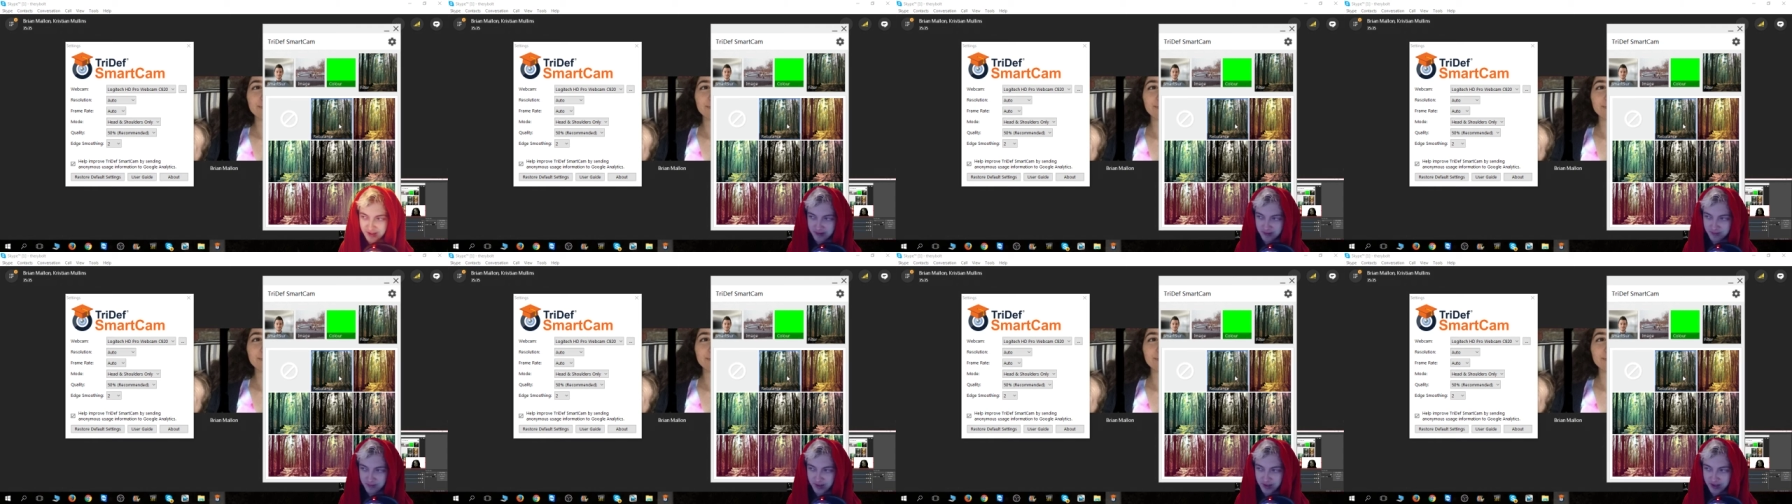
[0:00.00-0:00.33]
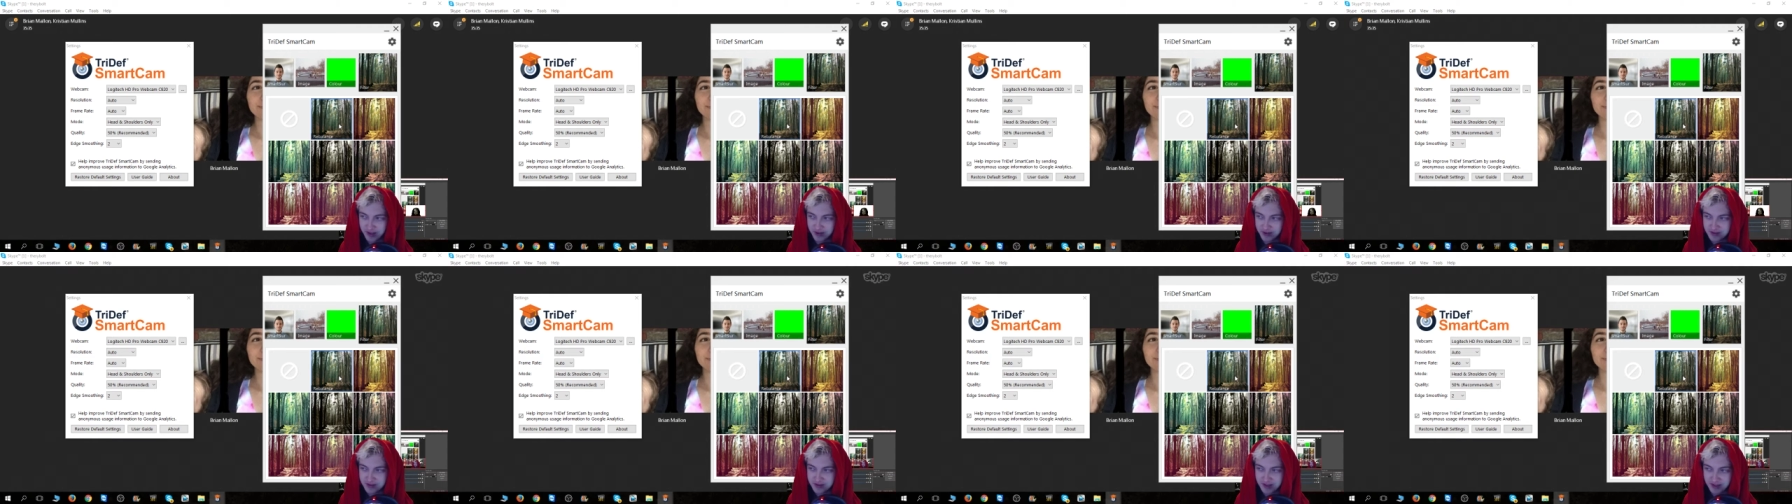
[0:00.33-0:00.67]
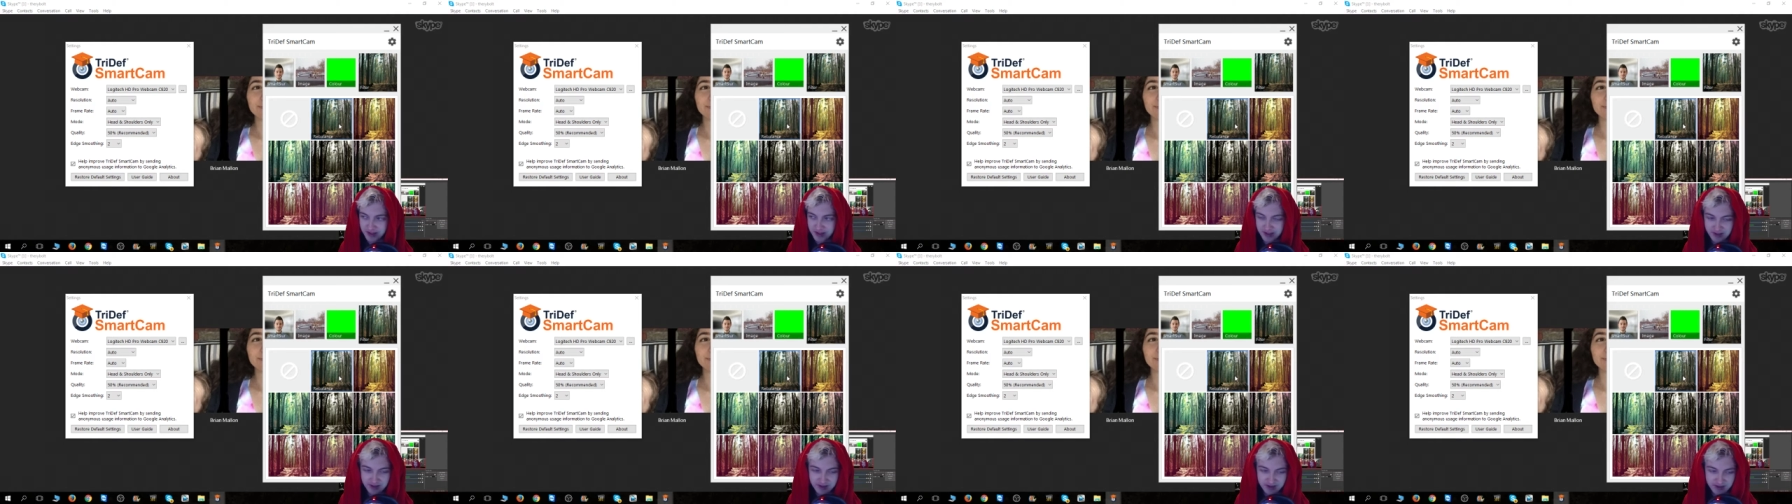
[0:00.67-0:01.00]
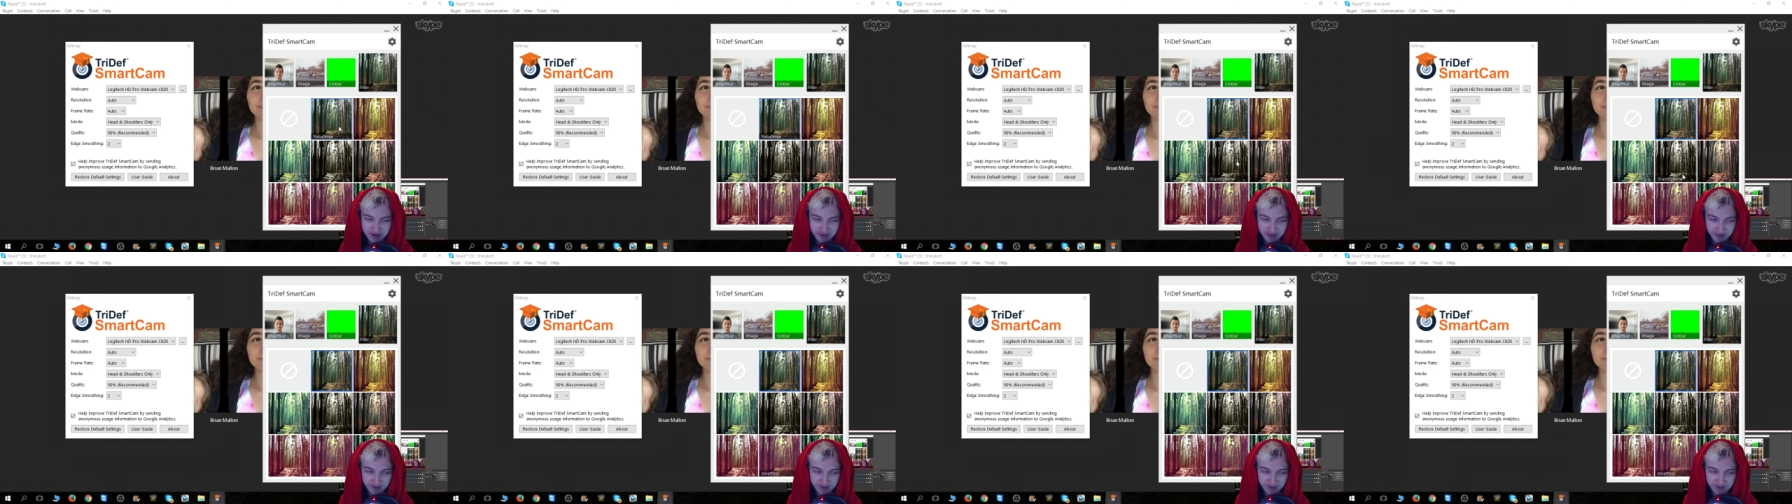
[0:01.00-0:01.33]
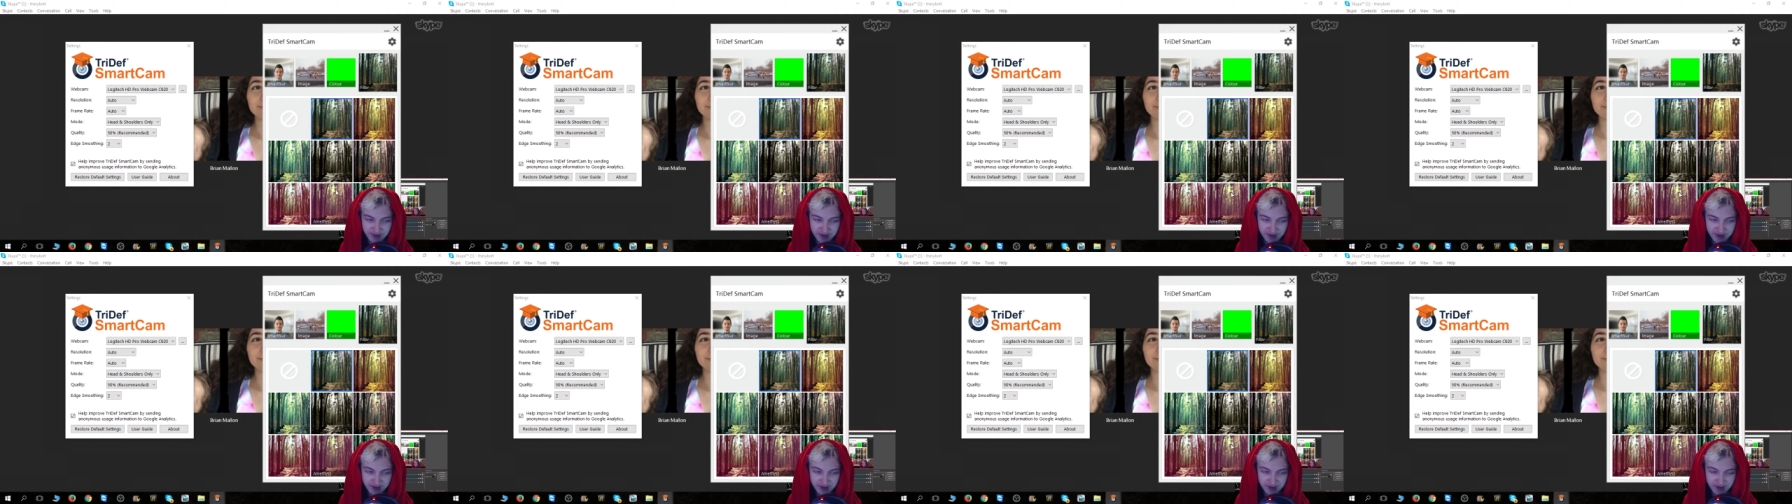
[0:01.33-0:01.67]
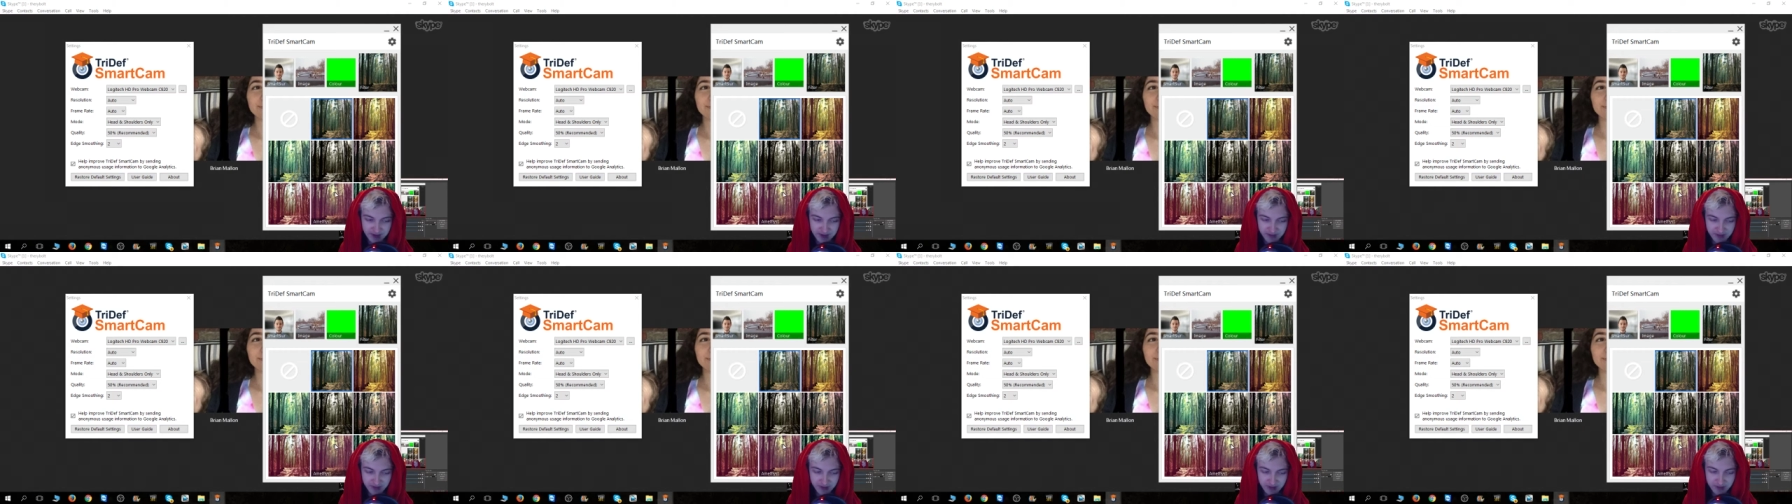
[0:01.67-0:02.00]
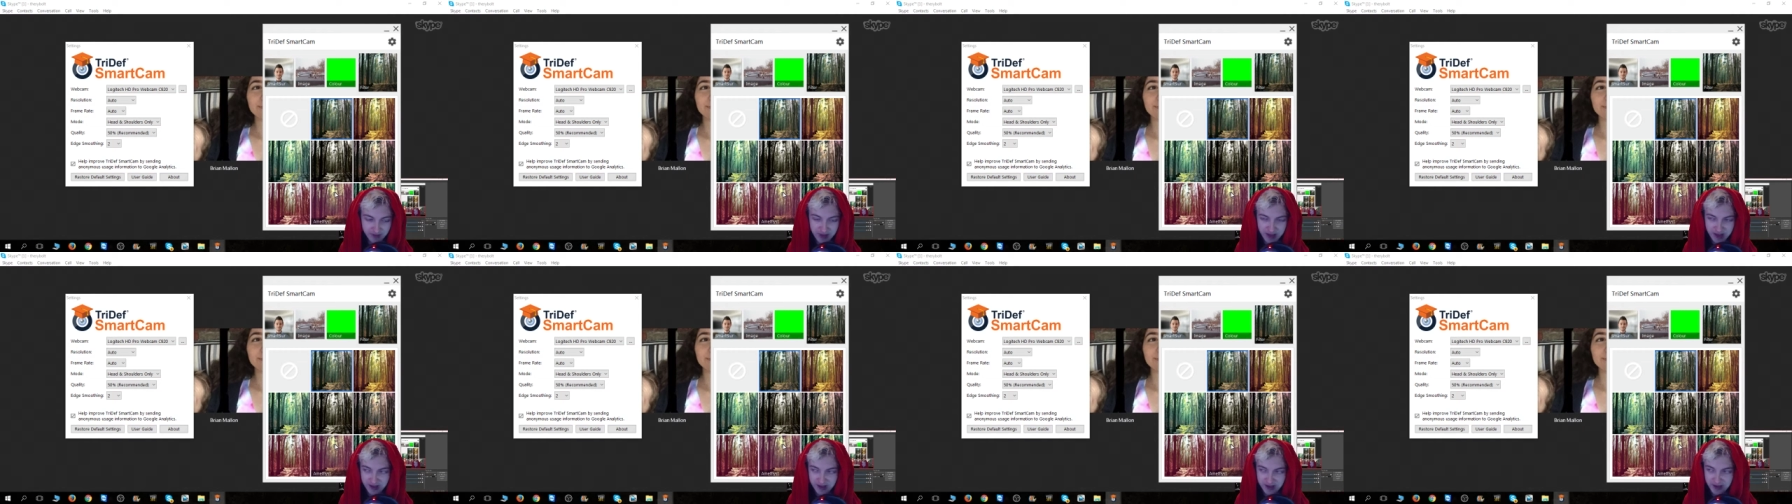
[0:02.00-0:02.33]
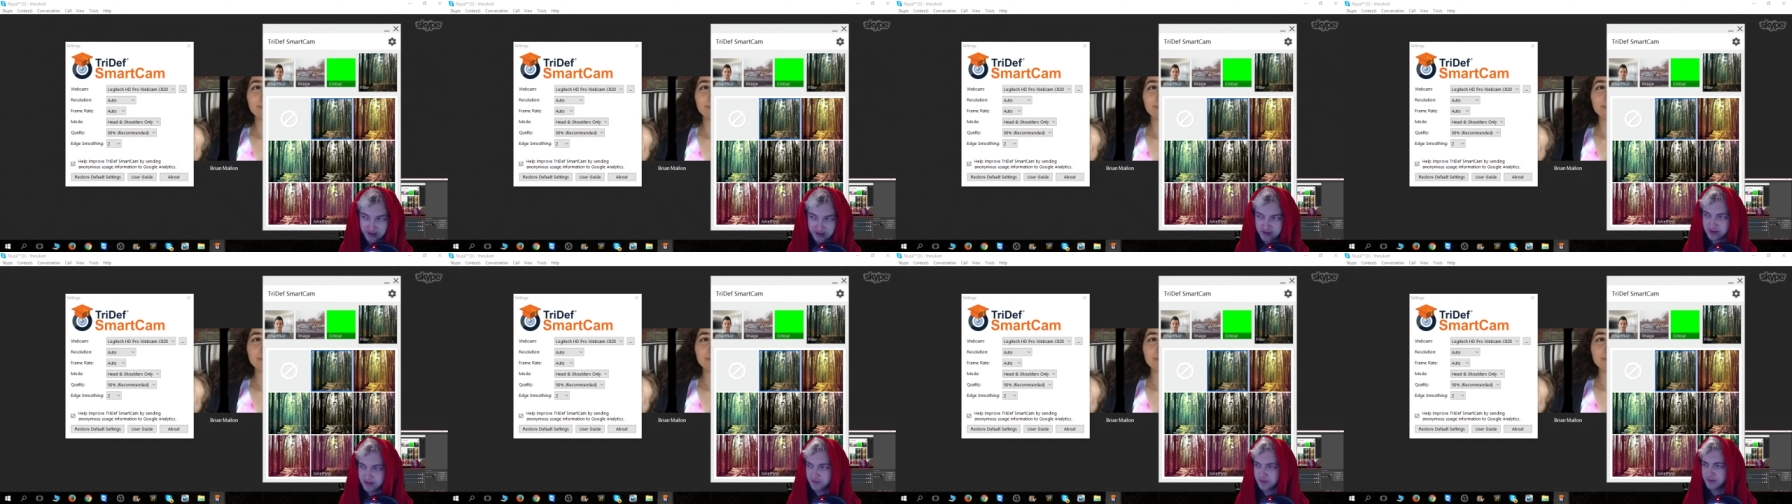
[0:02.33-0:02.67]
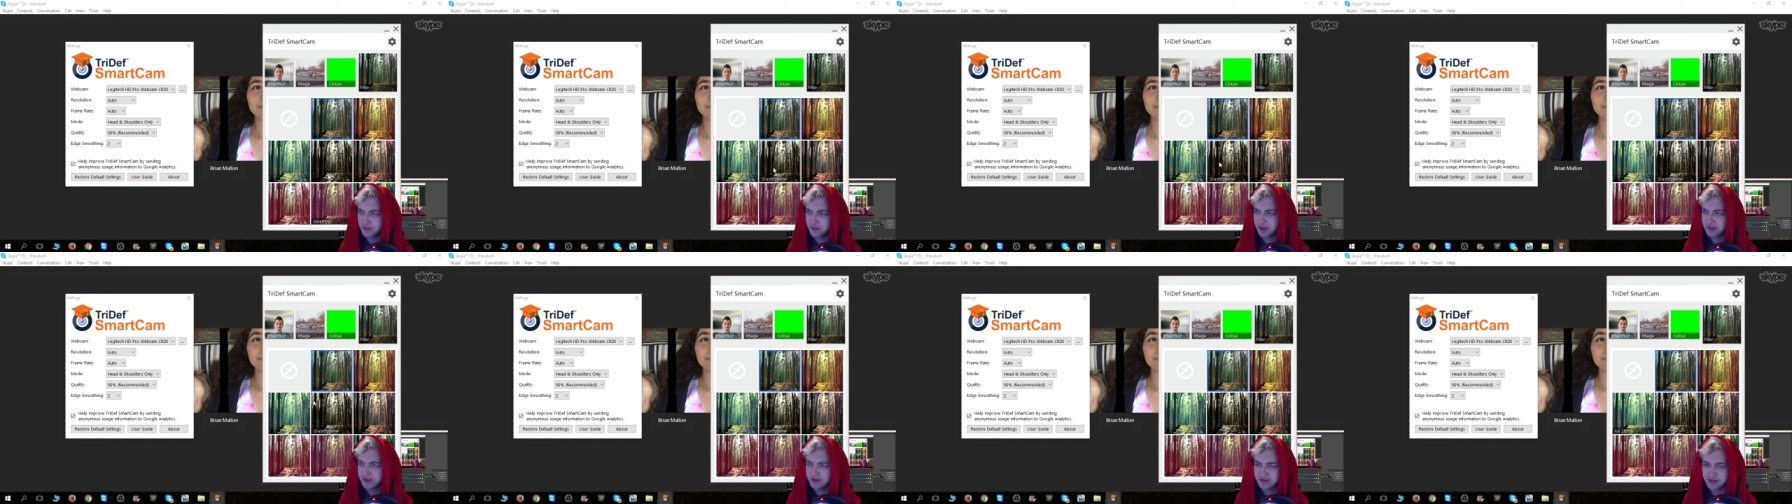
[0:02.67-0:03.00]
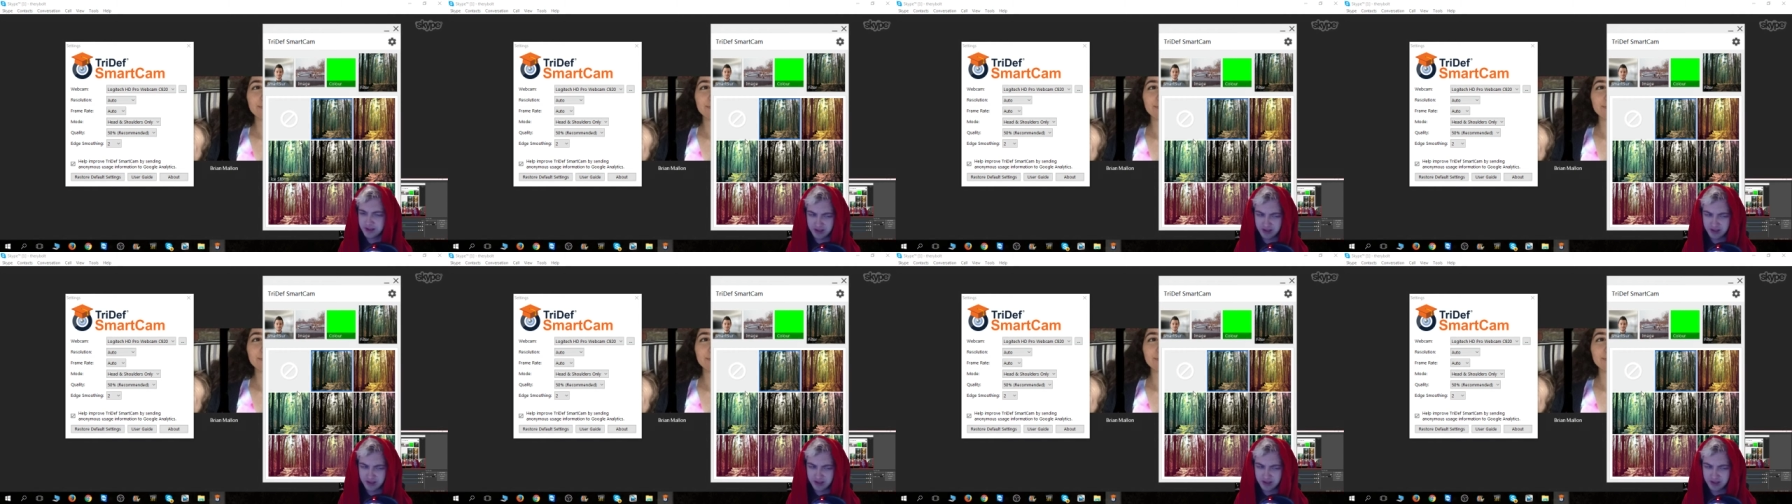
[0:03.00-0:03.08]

Bear's nice. Uh, rebalance, rebalance.